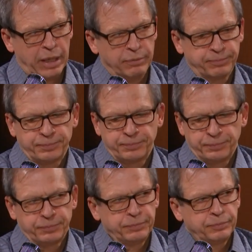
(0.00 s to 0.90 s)
What do they like
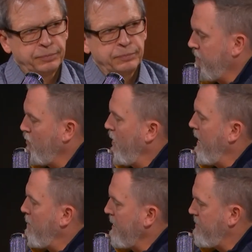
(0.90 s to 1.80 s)
about Green? What
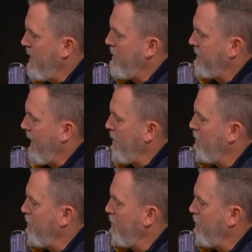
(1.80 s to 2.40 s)
did everybody say about the game?